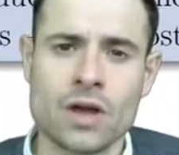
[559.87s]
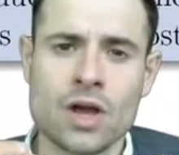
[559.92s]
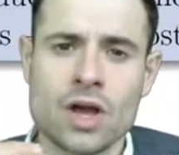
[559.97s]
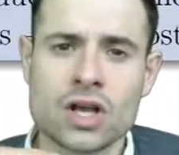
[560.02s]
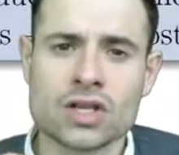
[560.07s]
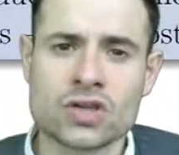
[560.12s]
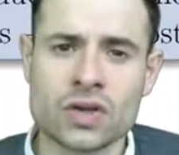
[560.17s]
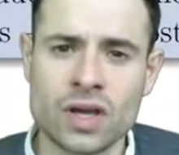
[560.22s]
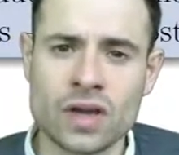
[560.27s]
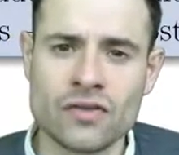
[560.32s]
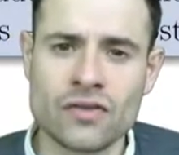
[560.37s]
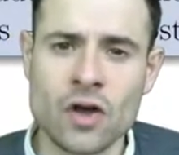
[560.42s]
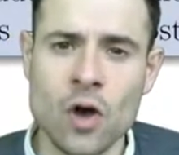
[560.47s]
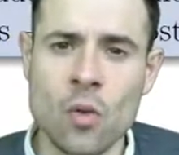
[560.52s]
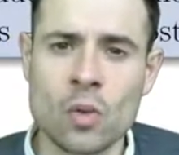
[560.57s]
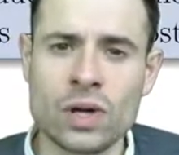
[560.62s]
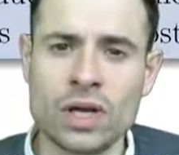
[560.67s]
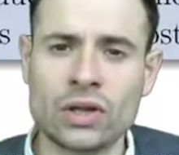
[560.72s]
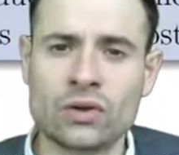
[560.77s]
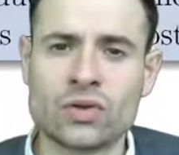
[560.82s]
So if they are
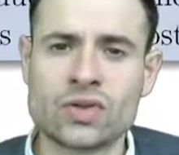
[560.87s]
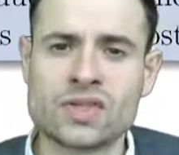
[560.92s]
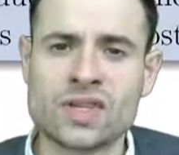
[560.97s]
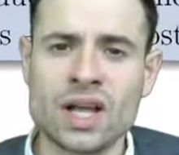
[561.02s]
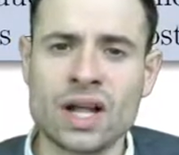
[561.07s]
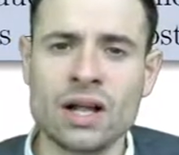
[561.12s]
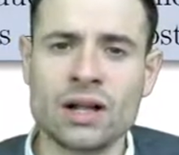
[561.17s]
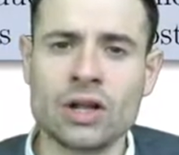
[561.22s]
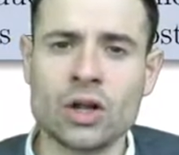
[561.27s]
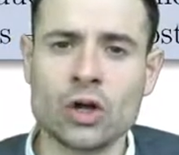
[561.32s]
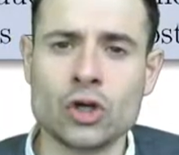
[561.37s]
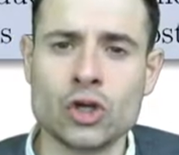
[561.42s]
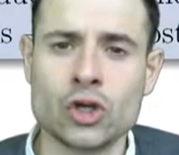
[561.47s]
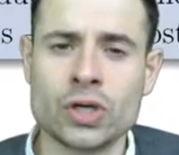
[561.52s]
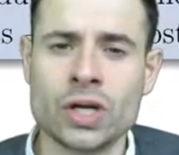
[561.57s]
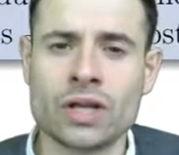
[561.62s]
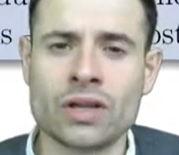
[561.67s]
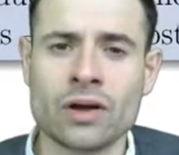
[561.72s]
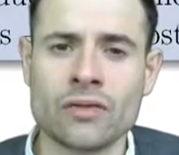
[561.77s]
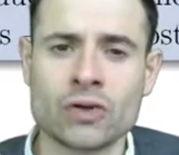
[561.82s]
willing to sell a
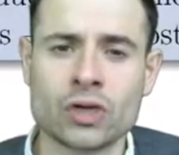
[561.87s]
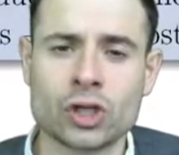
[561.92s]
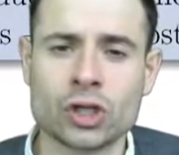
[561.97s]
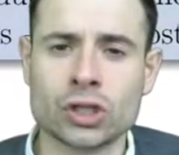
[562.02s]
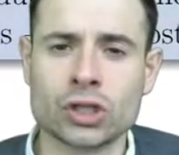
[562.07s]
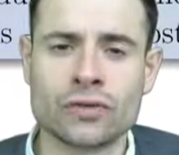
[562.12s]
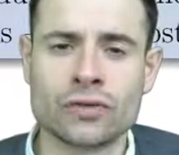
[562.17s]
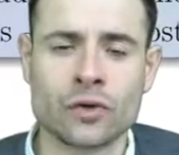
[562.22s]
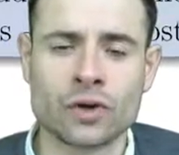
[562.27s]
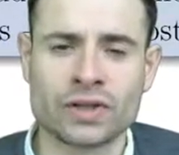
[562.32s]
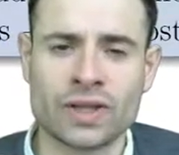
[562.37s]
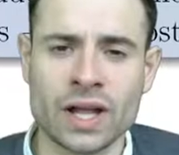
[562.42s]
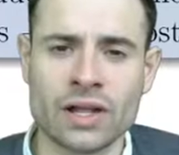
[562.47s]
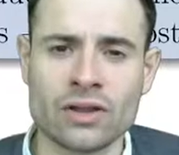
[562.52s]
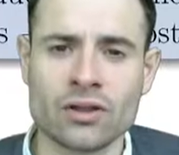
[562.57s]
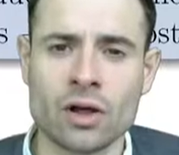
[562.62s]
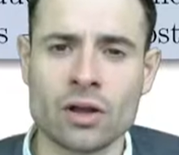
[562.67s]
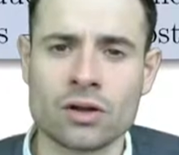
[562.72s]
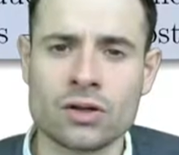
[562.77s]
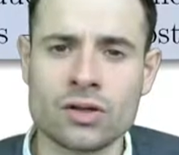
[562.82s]
unit of a good for
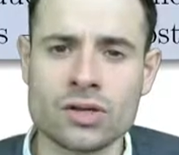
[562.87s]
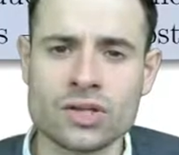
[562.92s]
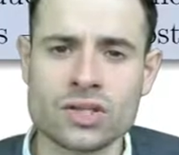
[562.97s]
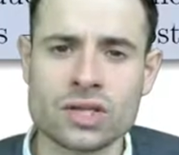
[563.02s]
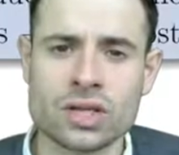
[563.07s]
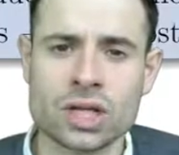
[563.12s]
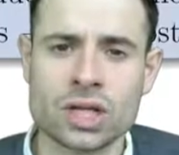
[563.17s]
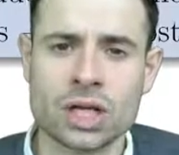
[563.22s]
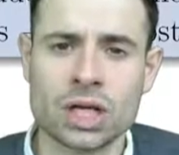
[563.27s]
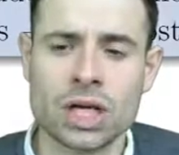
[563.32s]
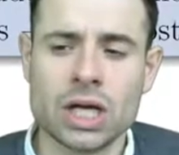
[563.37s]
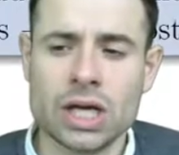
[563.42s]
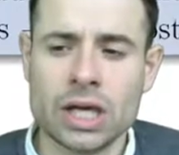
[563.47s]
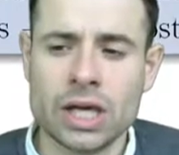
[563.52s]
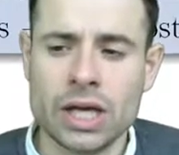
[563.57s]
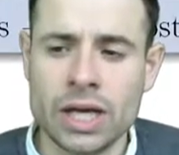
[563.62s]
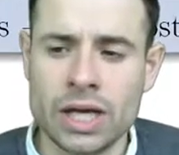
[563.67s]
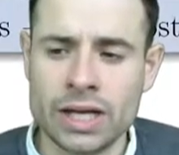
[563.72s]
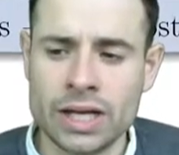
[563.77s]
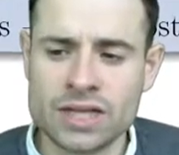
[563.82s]
$10,
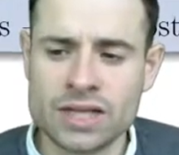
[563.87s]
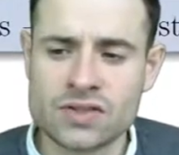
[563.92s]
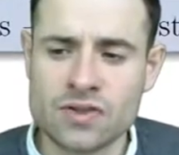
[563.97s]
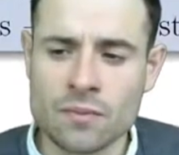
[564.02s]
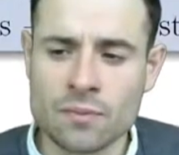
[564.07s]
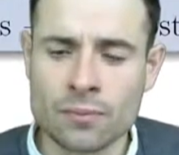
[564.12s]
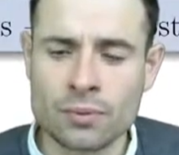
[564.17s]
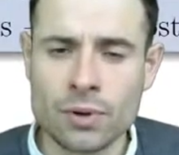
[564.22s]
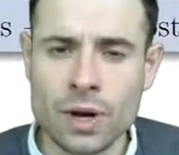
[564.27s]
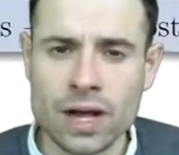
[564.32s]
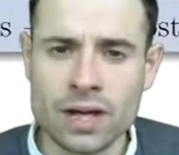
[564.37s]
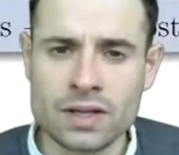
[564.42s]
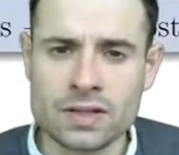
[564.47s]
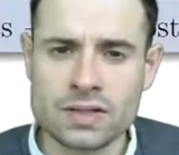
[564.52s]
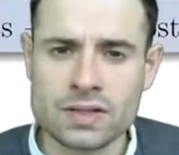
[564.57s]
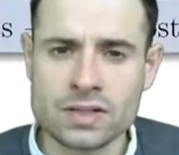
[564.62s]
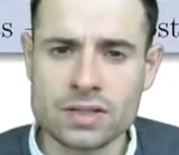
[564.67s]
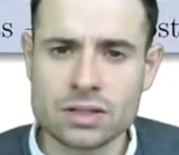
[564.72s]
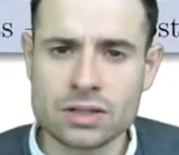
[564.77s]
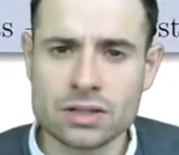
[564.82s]
it is the
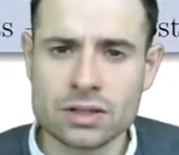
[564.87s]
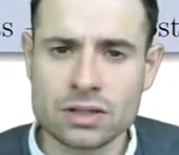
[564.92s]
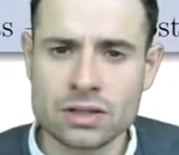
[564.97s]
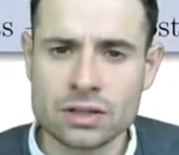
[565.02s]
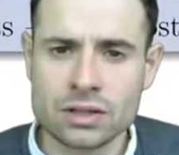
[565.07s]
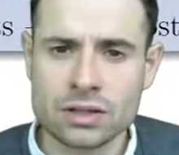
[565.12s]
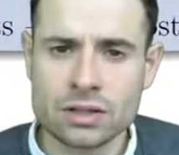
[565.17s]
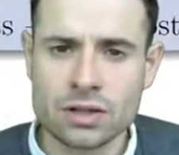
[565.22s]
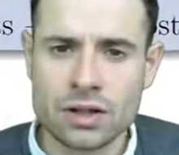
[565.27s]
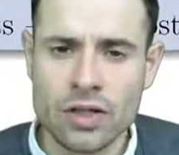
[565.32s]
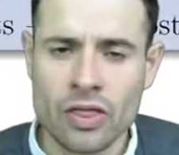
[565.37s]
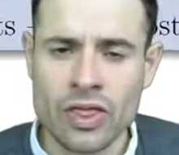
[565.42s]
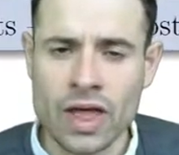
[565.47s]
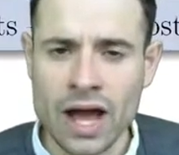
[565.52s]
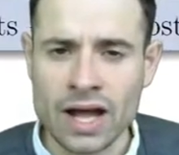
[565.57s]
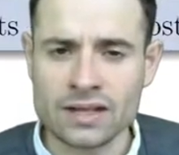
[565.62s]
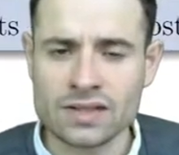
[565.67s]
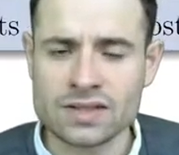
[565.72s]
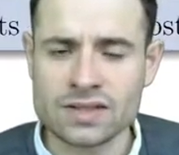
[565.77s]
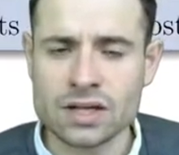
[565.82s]
price
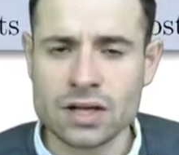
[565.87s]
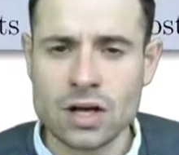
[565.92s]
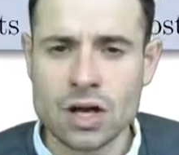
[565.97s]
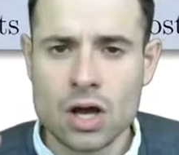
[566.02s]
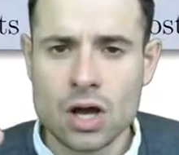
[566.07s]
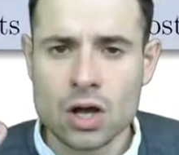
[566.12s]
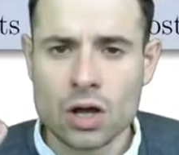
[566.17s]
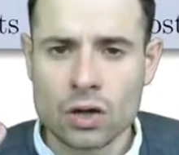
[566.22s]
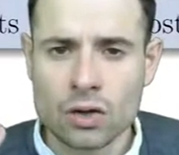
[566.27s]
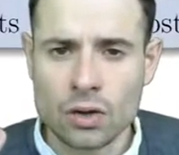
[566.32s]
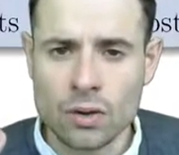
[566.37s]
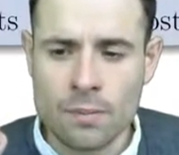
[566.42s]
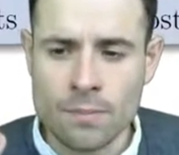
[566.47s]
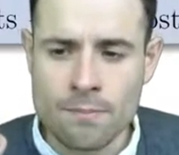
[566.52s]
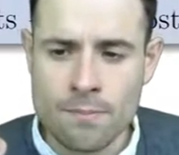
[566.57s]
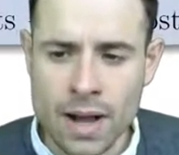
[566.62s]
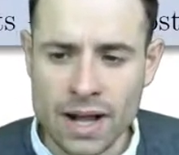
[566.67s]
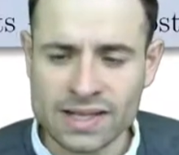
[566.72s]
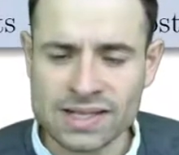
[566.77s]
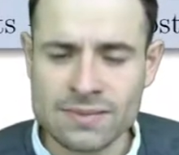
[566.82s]
that
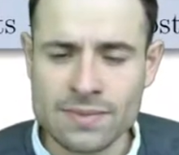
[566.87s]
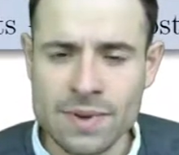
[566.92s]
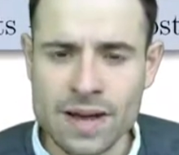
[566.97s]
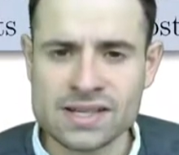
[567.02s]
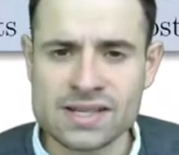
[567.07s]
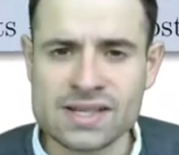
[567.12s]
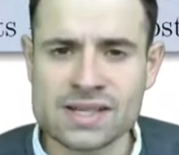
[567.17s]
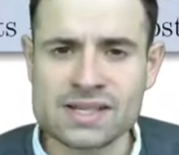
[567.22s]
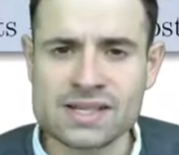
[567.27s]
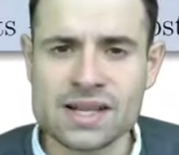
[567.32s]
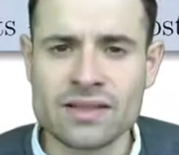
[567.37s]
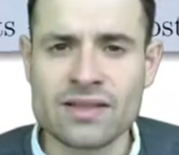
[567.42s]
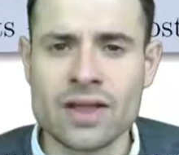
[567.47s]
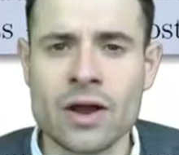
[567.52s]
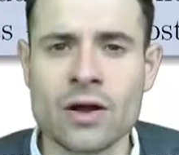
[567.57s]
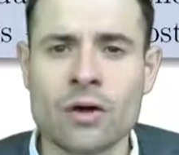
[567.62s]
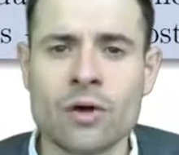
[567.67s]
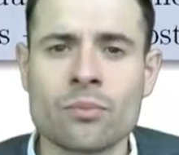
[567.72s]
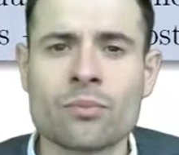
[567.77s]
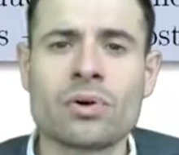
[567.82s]
maximizes
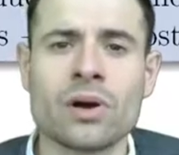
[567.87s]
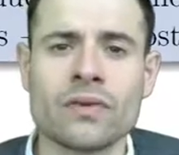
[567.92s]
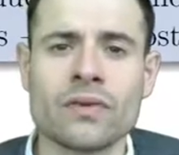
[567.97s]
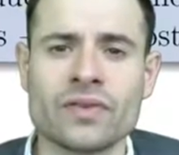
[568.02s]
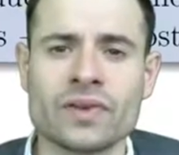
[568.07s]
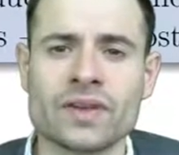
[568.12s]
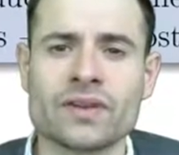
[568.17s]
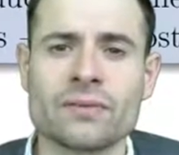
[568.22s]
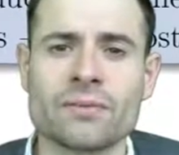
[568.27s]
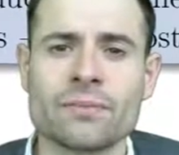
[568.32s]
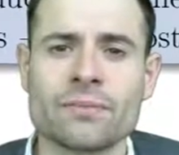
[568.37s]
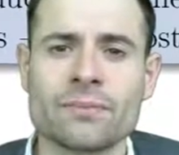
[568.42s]
their profit.